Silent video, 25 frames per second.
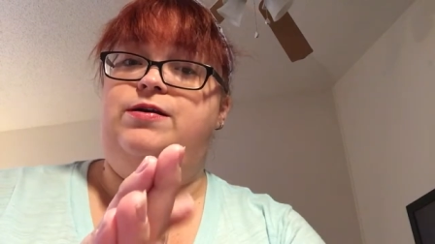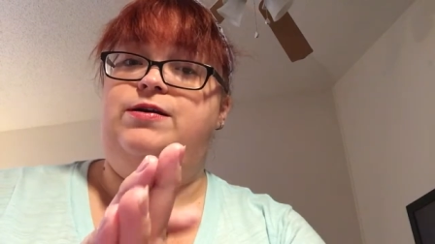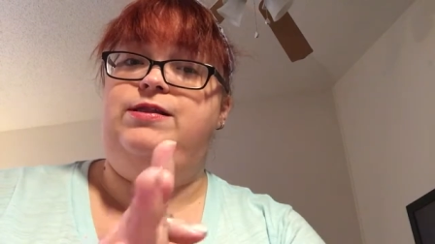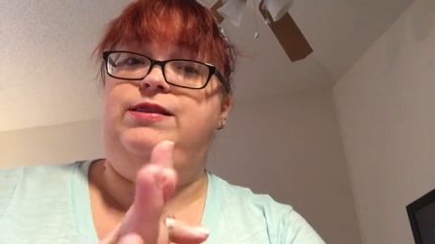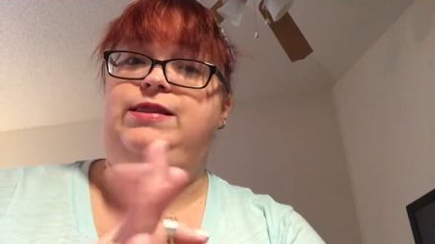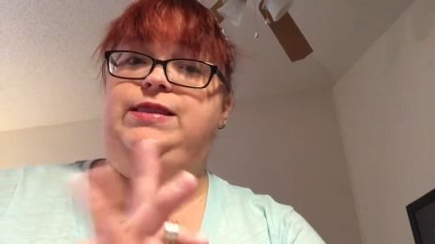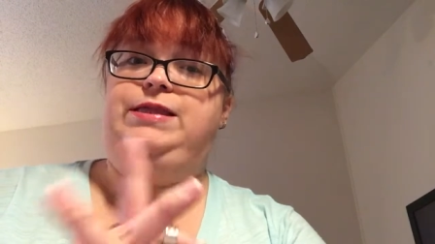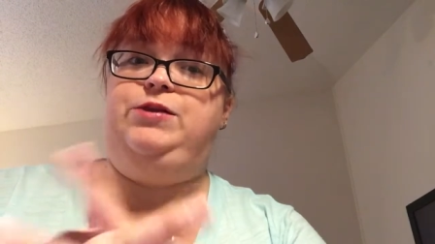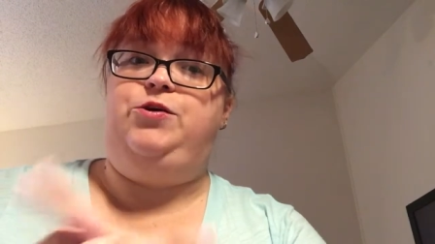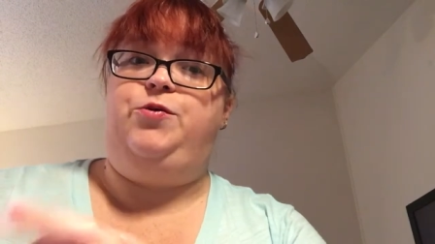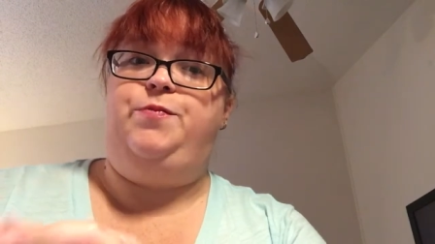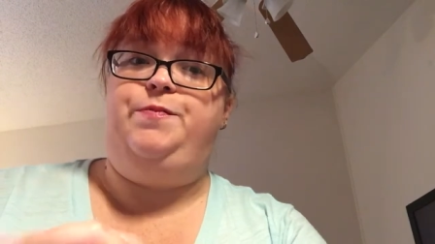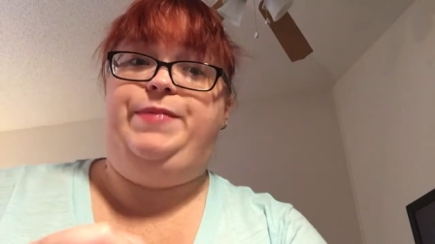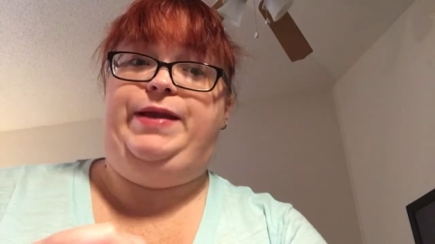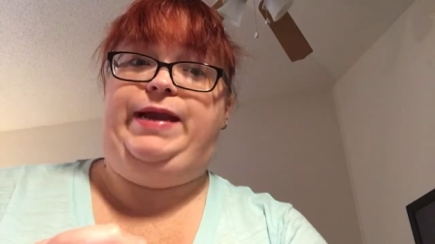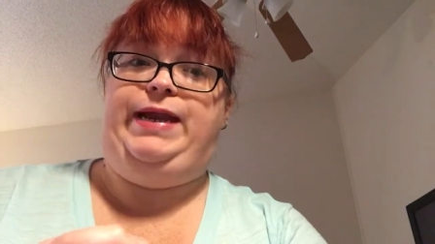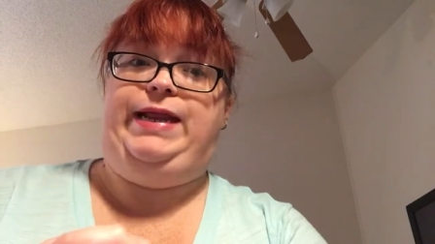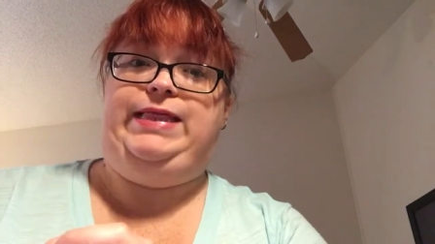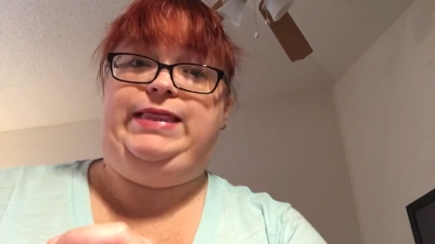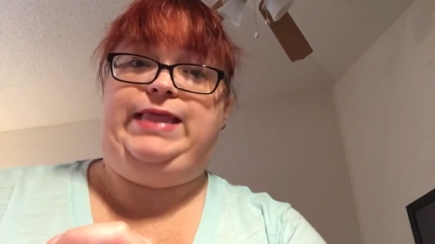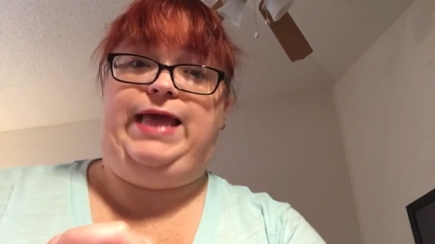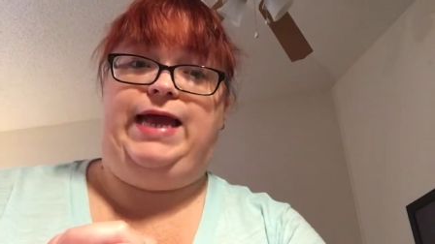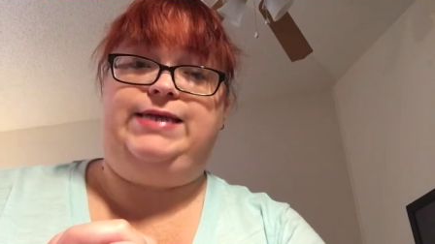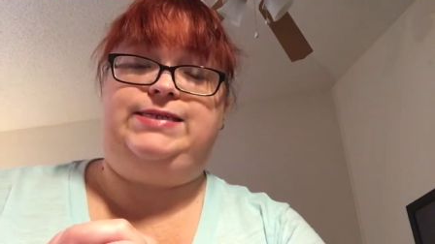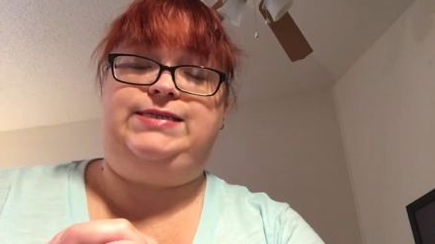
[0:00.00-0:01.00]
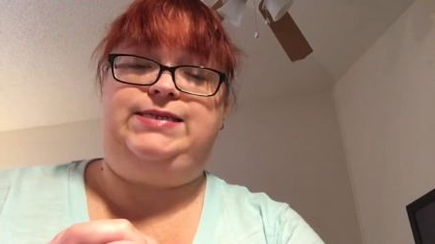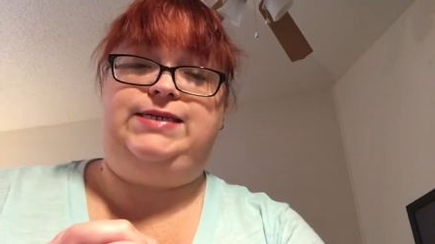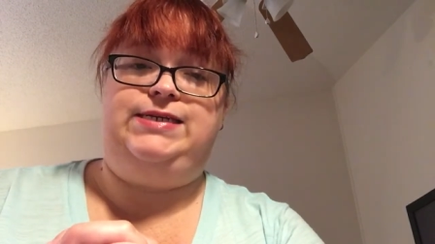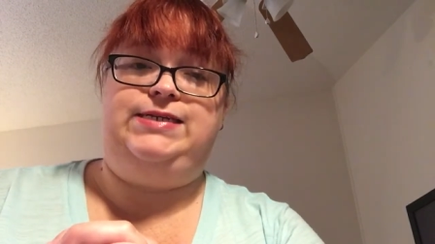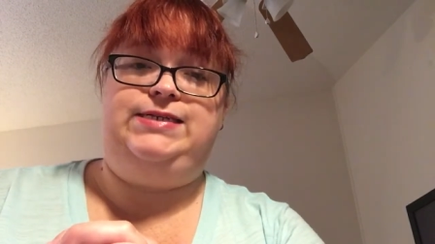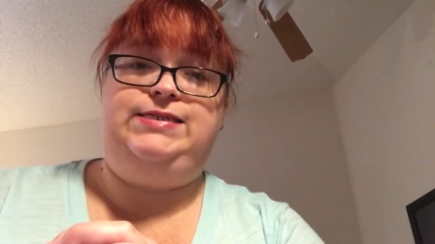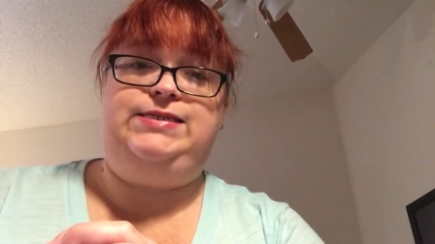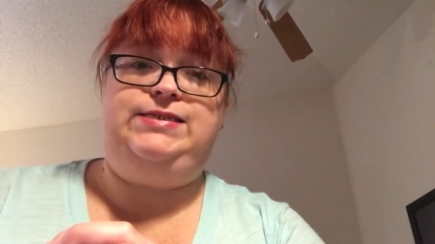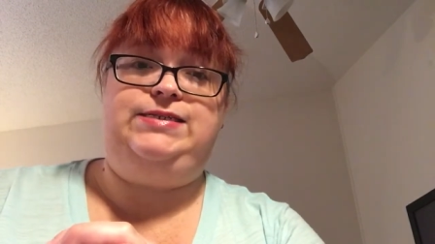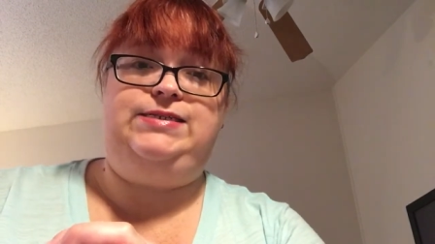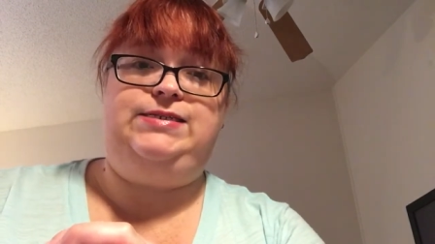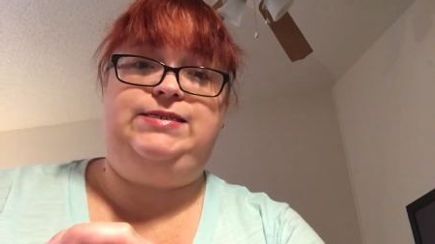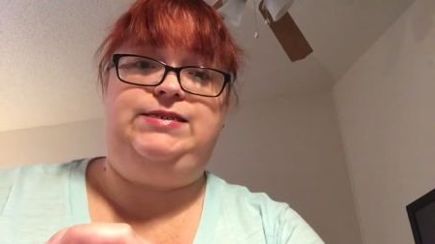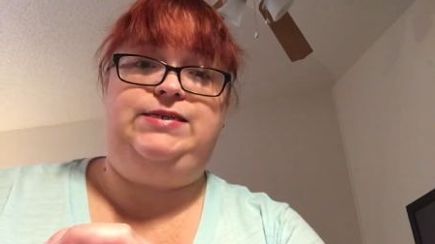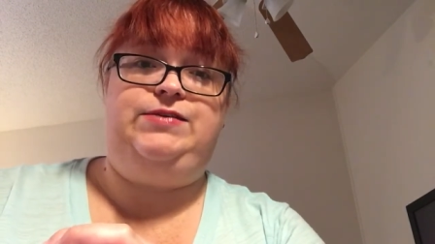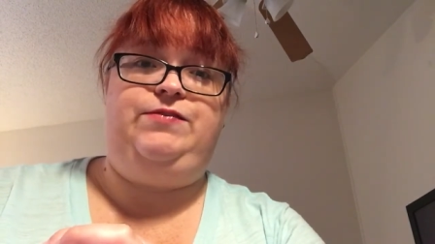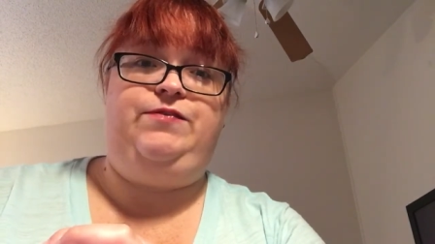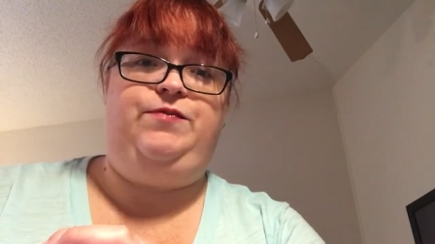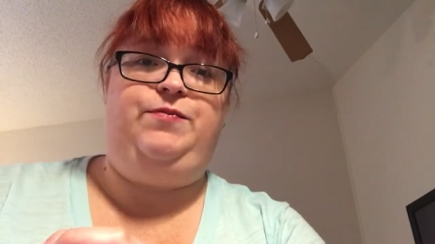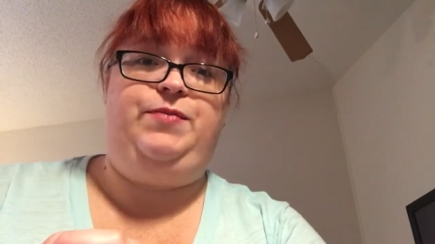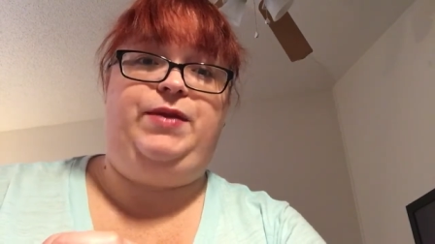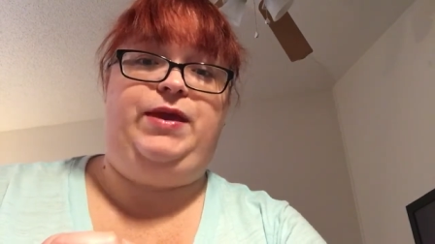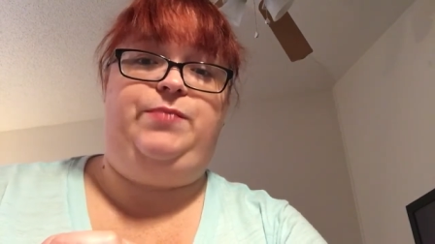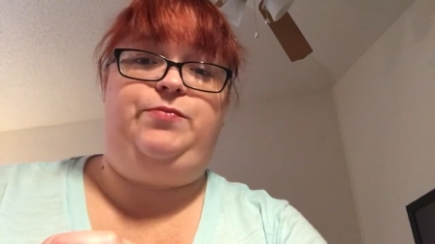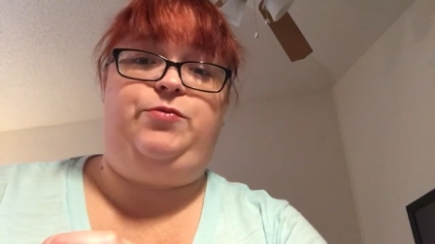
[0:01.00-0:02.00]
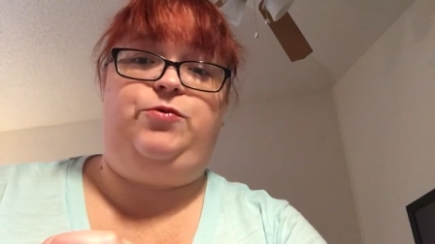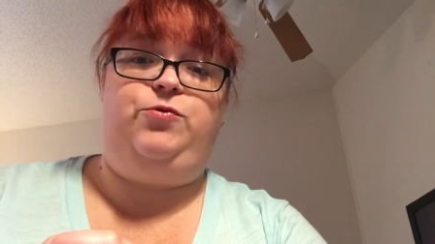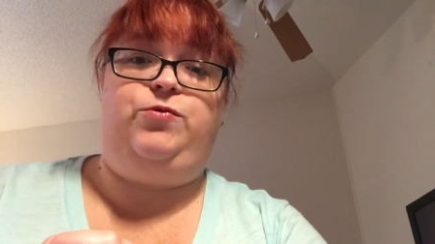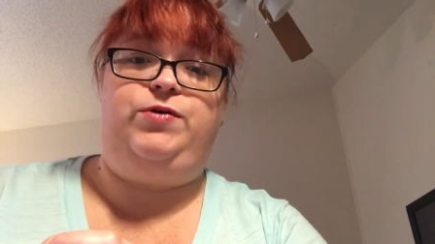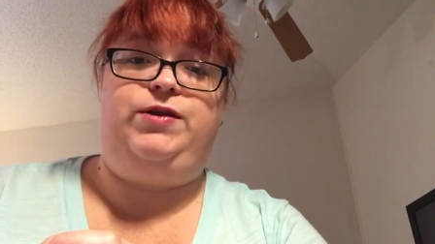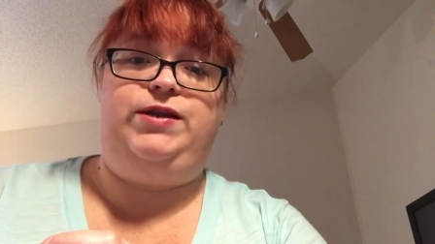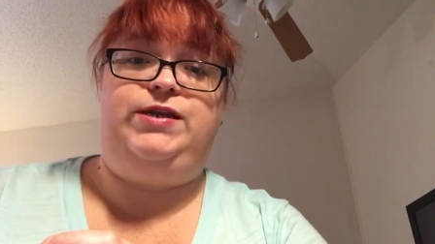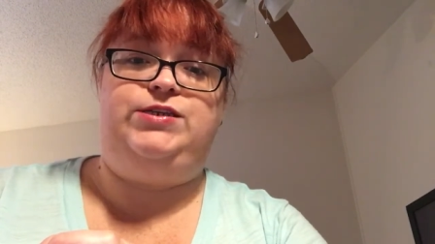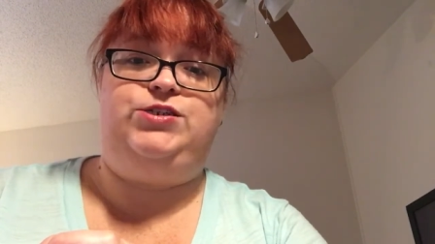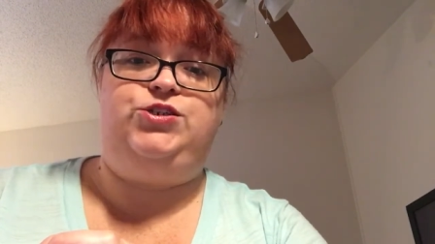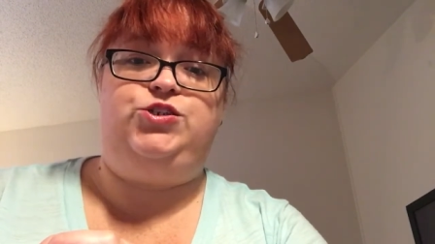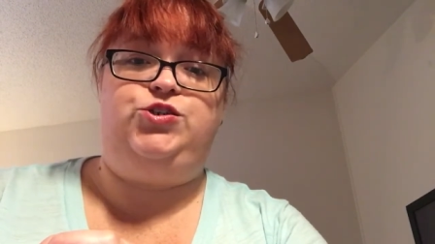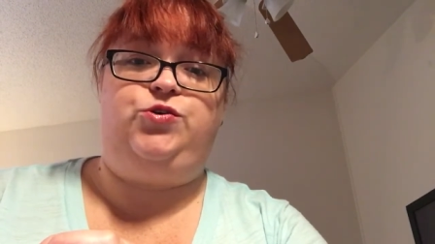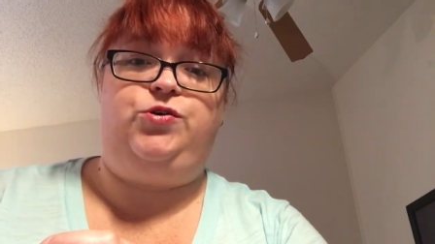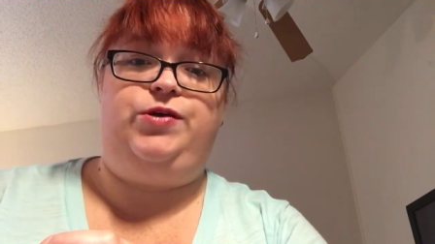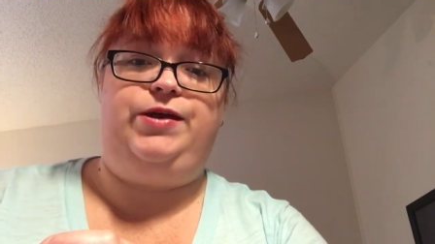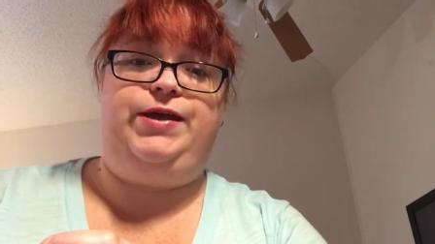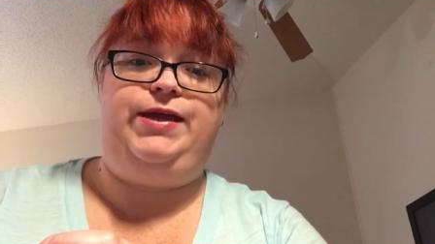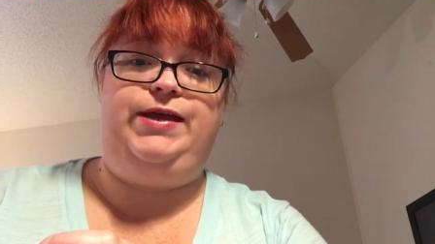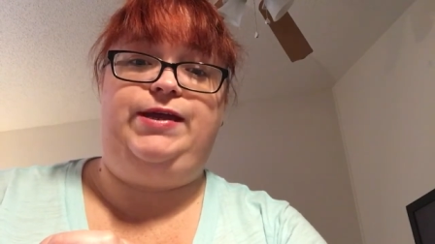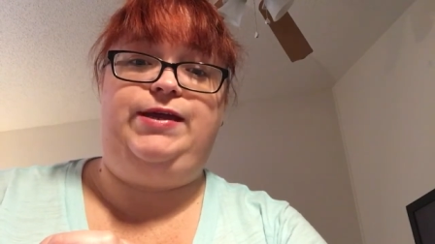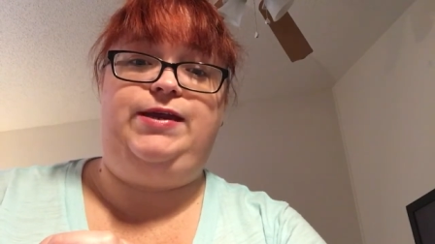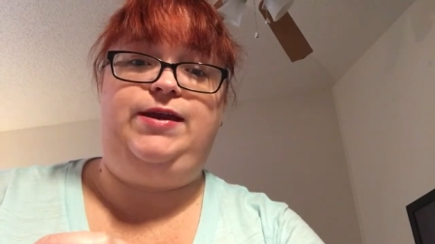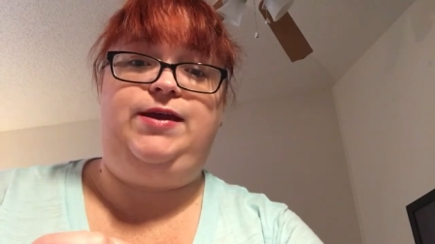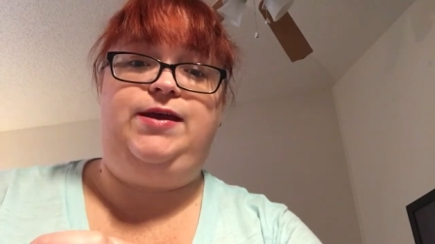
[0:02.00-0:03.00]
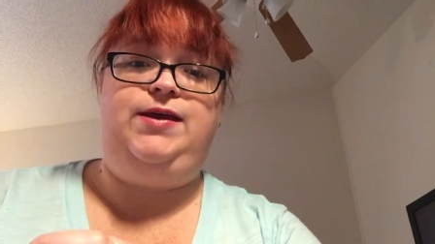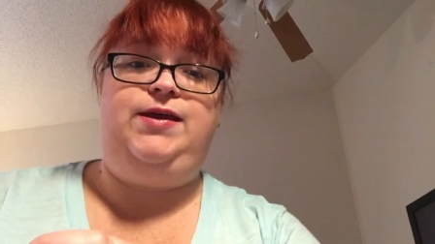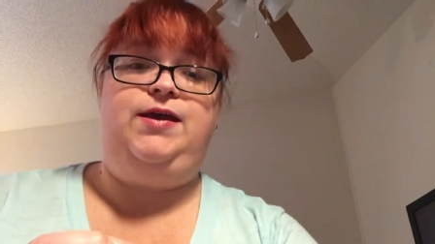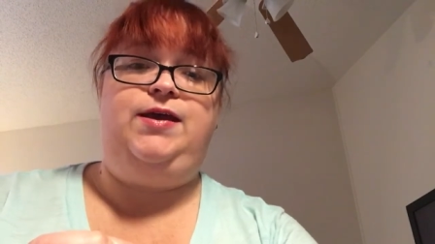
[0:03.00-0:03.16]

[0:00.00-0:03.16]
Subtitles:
little mini lessons if people would enjoy it.